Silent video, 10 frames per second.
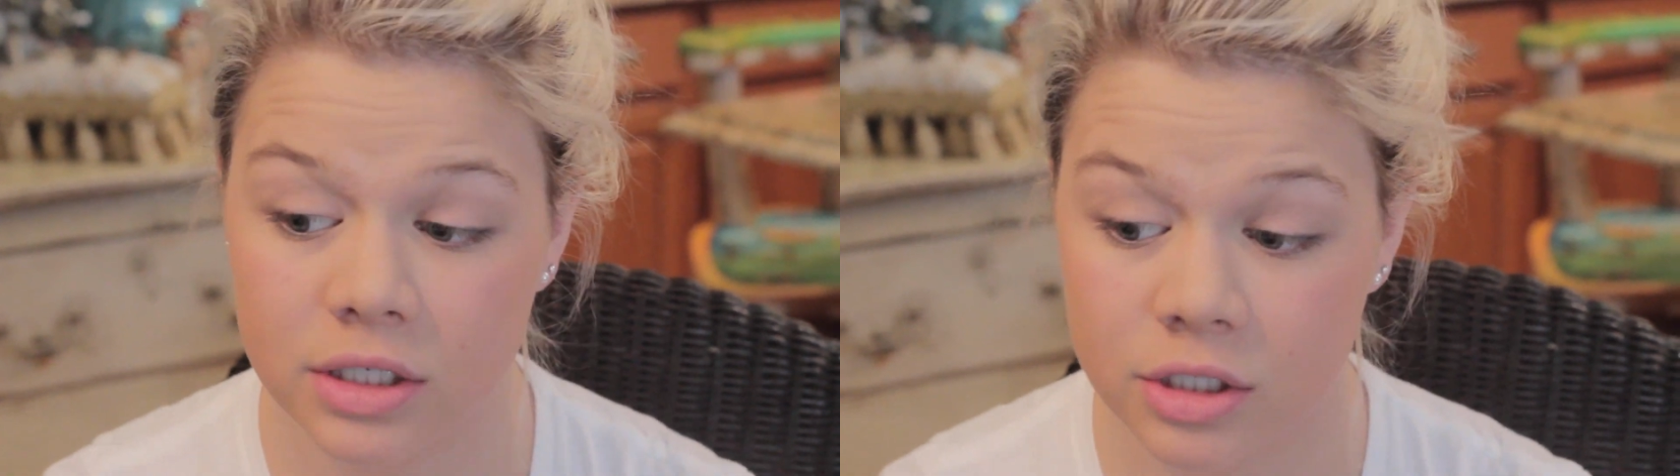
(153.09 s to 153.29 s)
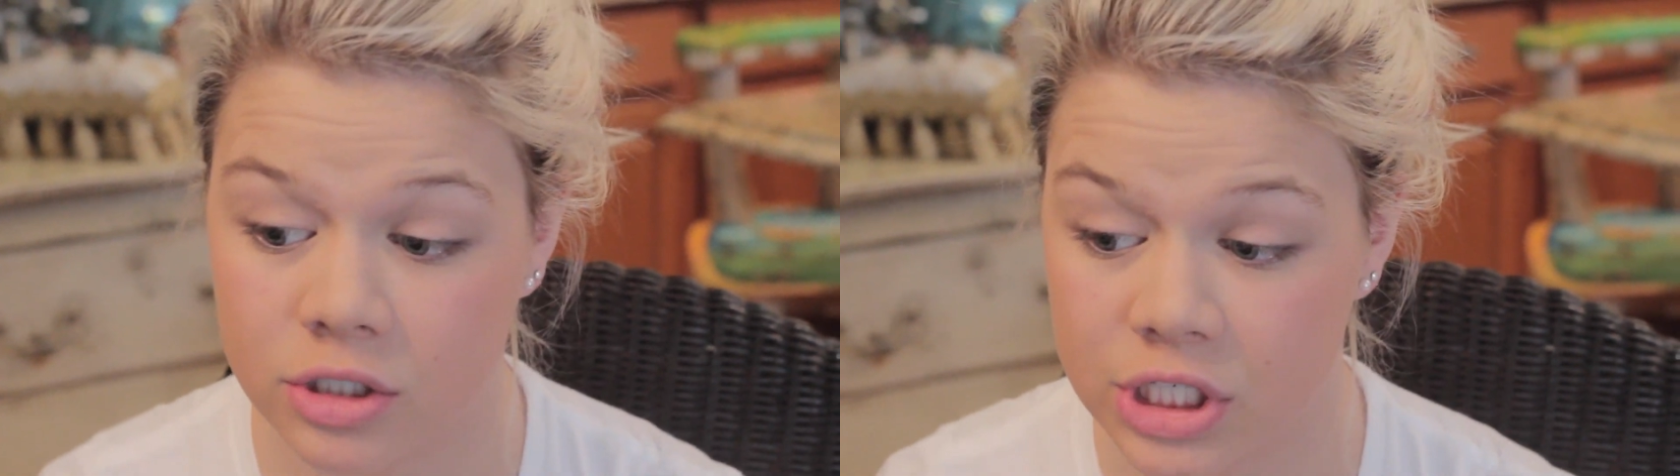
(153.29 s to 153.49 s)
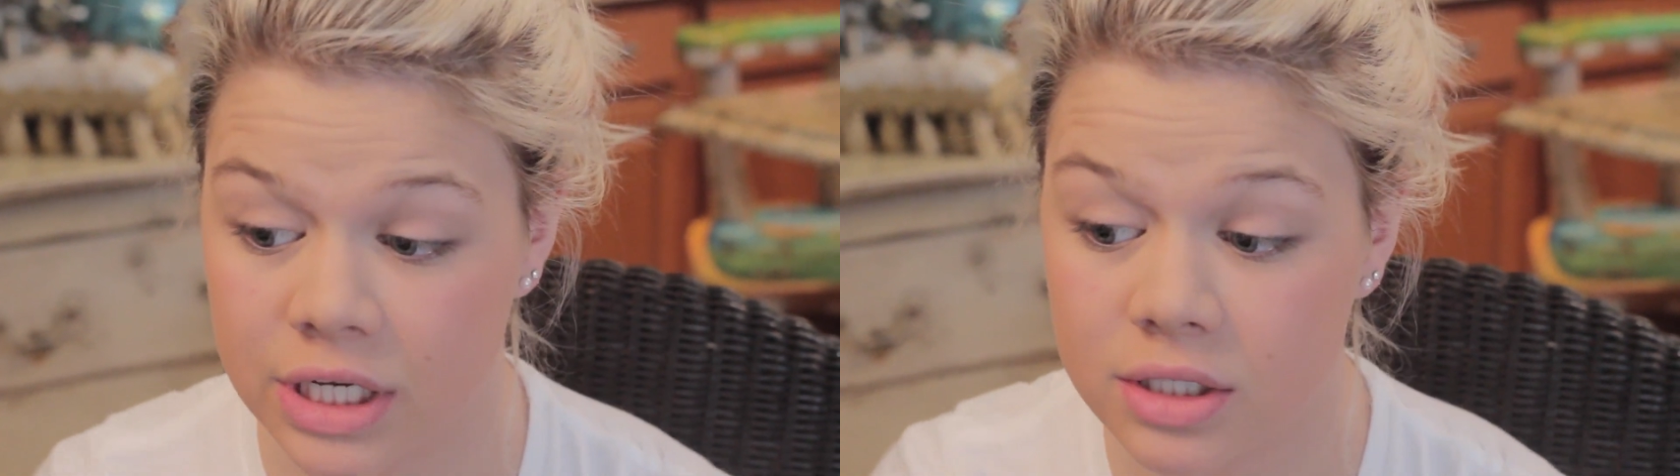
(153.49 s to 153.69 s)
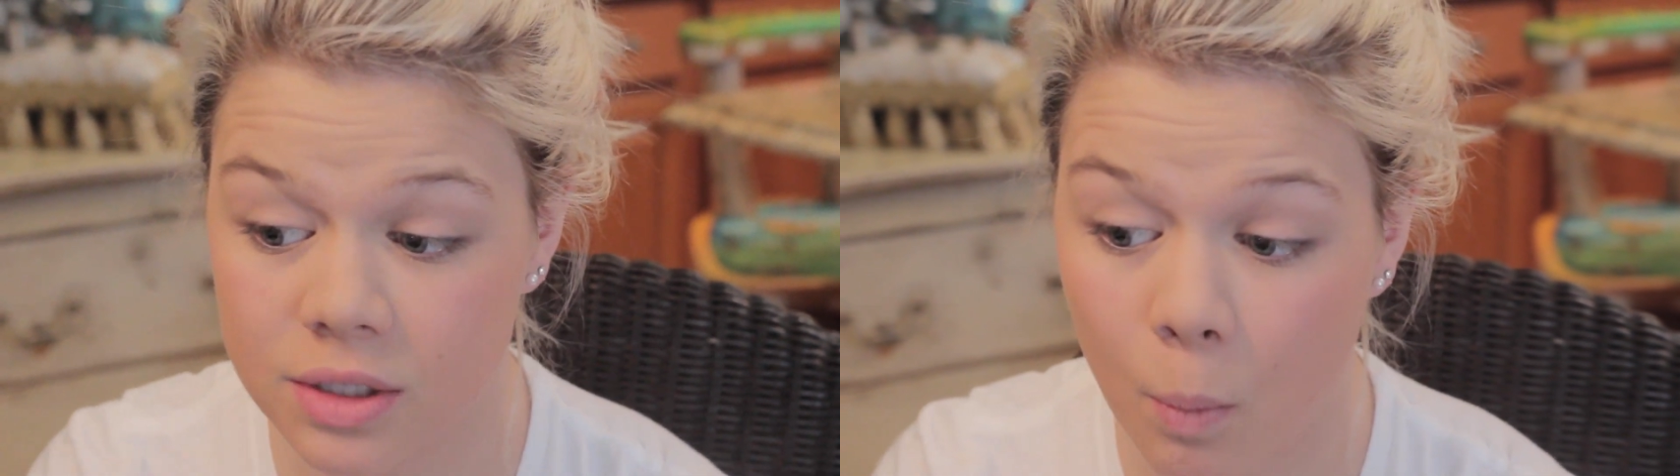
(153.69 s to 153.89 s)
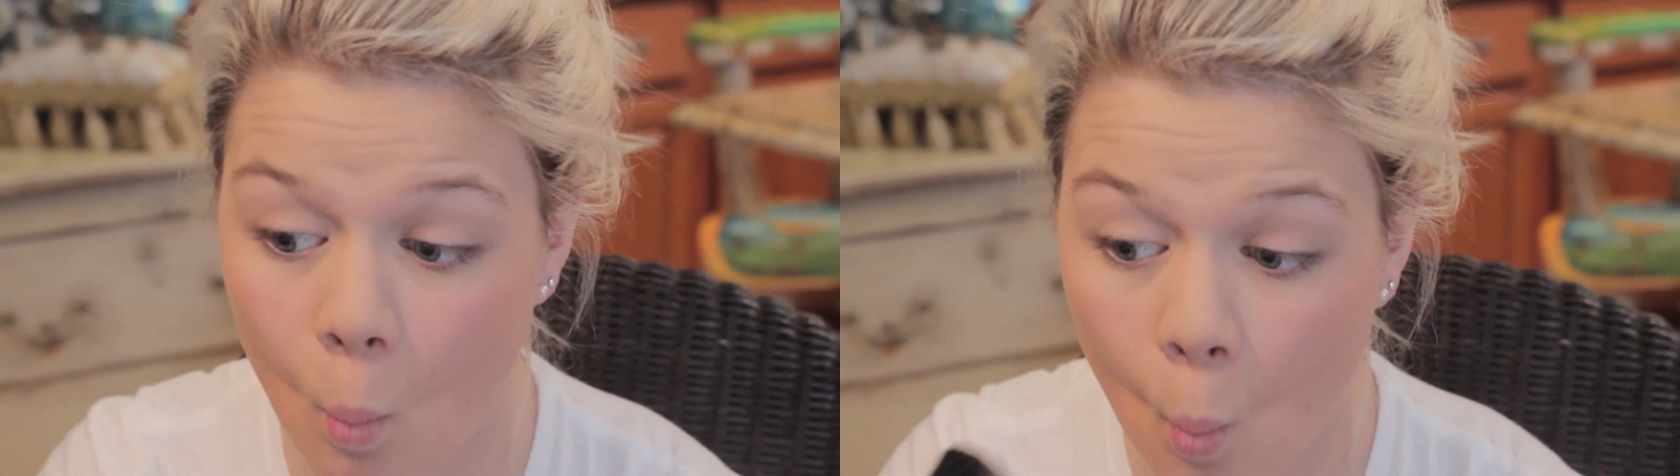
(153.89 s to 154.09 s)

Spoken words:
it to your cheeks.